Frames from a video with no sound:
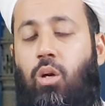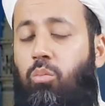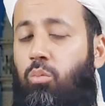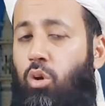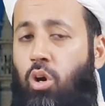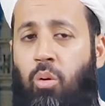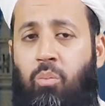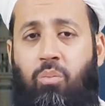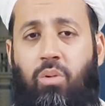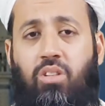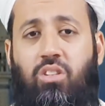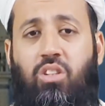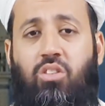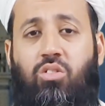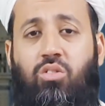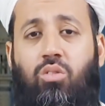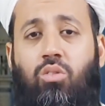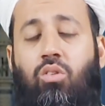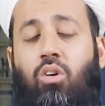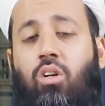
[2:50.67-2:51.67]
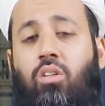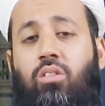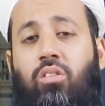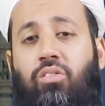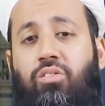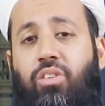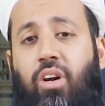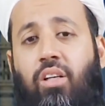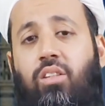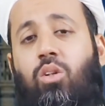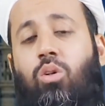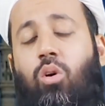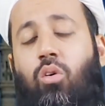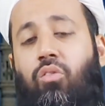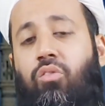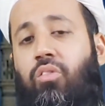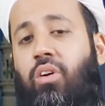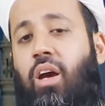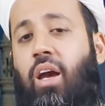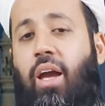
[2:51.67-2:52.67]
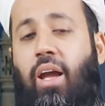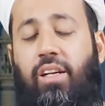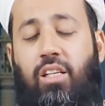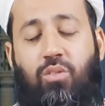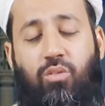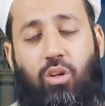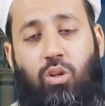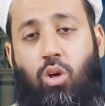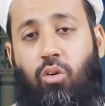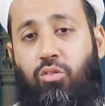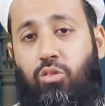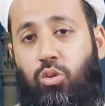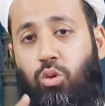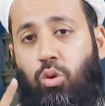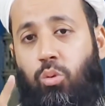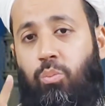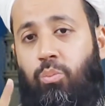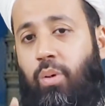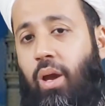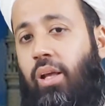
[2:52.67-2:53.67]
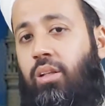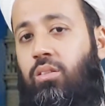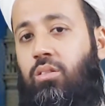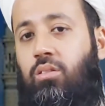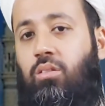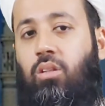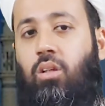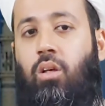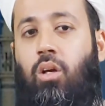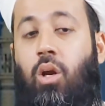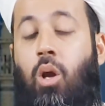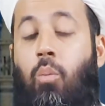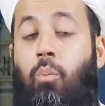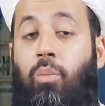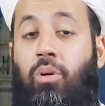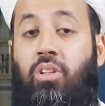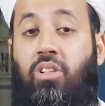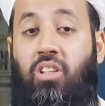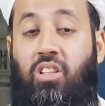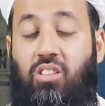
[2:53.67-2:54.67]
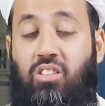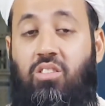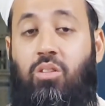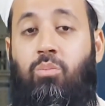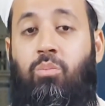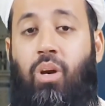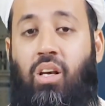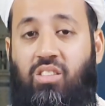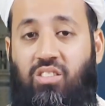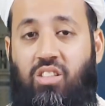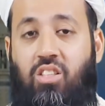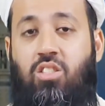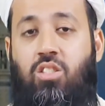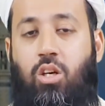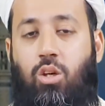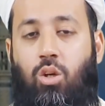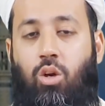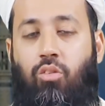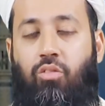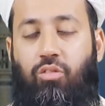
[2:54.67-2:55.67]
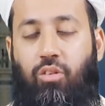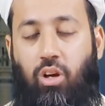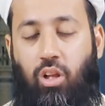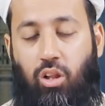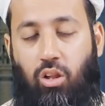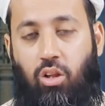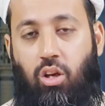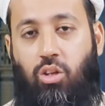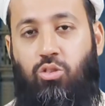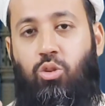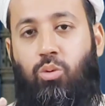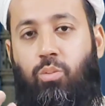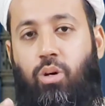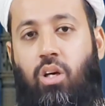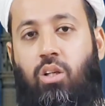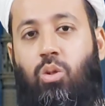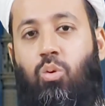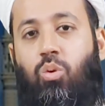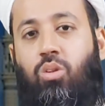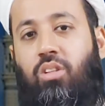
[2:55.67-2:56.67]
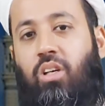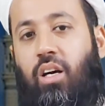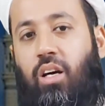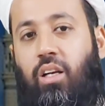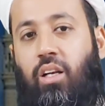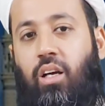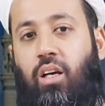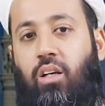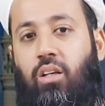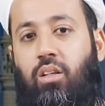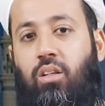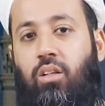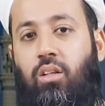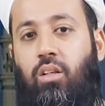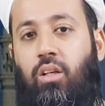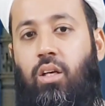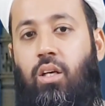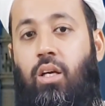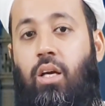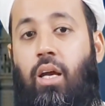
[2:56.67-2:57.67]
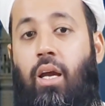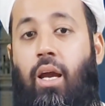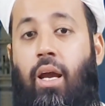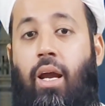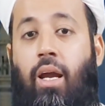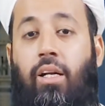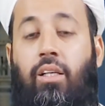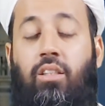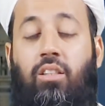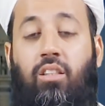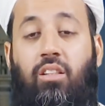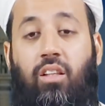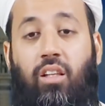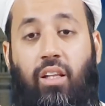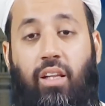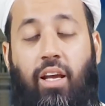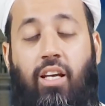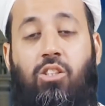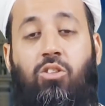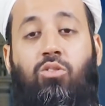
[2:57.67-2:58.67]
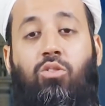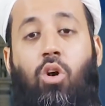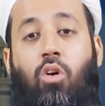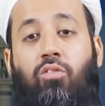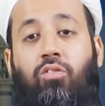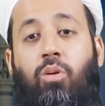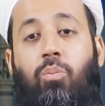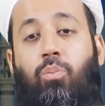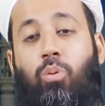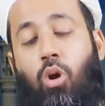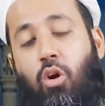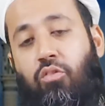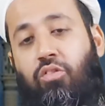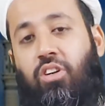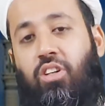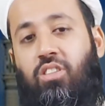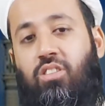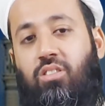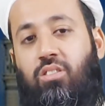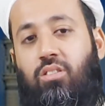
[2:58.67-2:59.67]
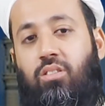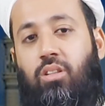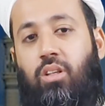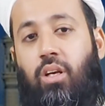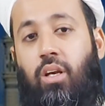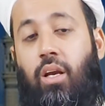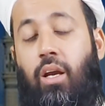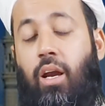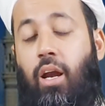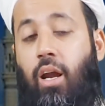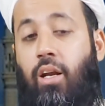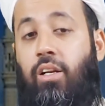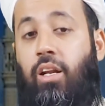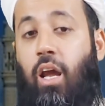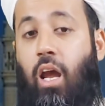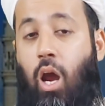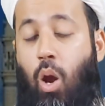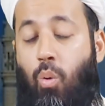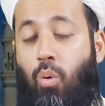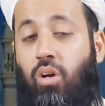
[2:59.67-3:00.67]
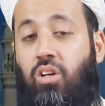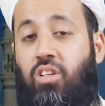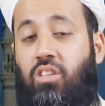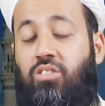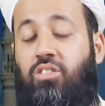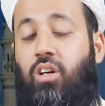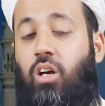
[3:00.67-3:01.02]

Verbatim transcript: Muhammad is not the father of any one of your men, but he is the messenger of Allah subhanahu wa ta'ala and the last of the prophets and our is